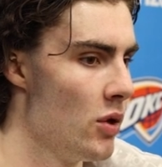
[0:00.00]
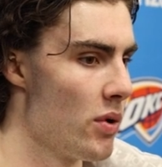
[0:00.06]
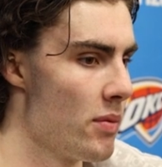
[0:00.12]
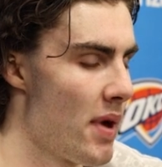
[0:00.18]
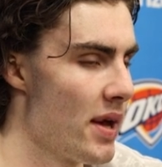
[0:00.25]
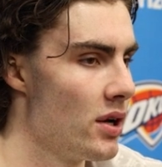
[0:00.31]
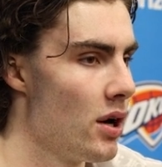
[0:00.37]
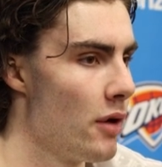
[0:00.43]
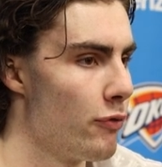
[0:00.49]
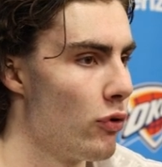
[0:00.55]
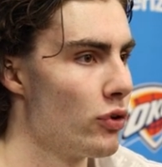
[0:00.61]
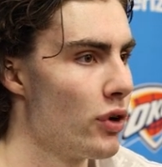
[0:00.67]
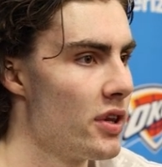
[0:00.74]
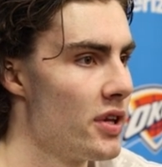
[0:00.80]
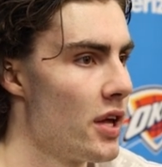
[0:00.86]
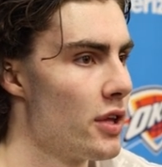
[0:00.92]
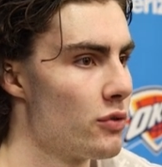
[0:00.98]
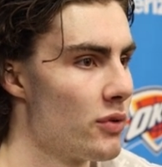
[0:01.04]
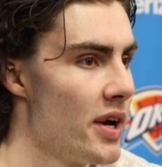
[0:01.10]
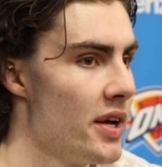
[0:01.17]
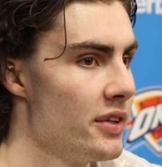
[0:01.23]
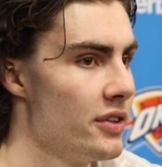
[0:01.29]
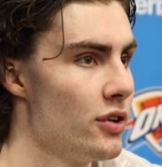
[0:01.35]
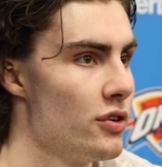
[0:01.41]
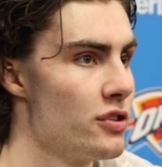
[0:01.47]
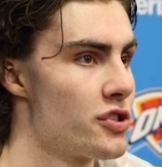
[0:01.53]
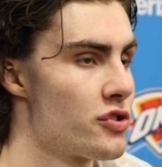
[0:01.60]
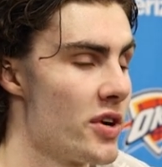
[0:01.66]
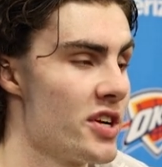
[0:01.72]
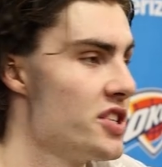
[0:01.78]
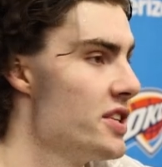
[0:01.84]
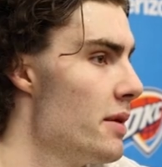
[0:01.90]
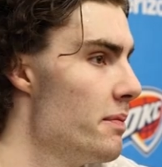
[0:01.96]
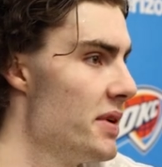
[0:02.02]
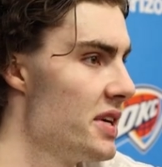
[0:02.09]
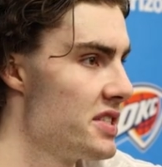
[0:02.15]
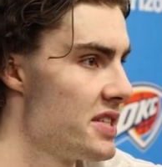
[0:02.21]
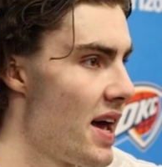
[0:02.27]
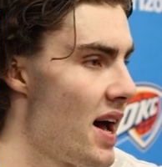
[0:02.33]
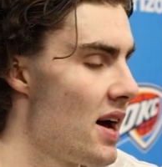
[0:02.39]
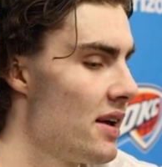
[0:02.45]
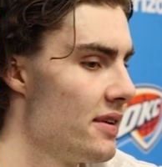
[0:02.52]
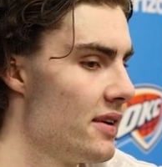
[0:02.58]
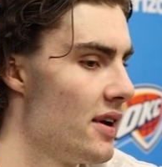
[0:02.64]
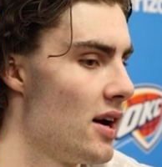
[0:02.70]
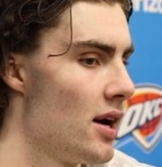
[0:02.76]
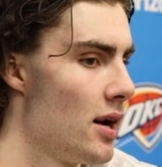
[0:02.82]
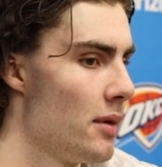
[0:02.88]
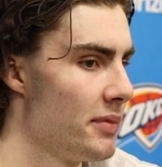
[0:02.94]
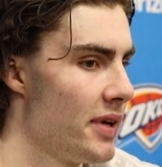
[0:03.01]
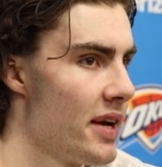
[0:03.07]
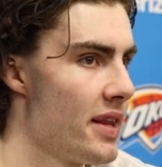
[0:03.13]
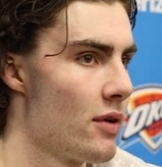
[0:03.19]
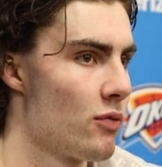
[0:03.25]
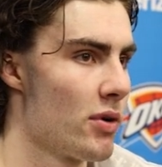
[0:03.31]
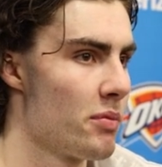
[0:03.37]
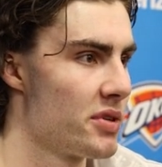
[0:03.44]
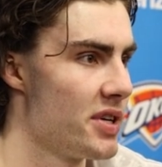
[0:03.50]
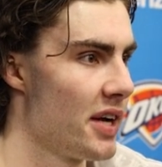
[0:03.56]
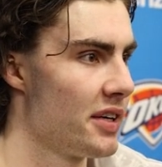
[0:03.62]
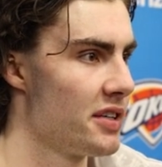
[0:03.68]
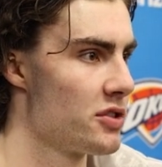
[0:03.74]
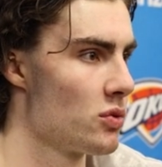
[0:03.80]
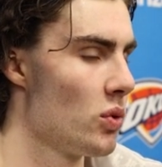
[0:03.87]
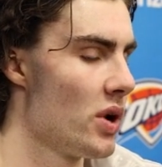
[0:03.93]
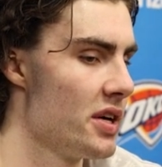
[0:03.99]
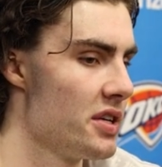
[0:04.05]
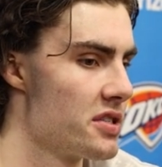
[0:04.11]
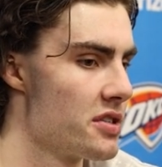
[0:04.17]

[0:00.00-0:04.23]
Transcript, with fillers: we make up for it on the other end, you know, stretching their bigs out, um, getting their rim protectors away.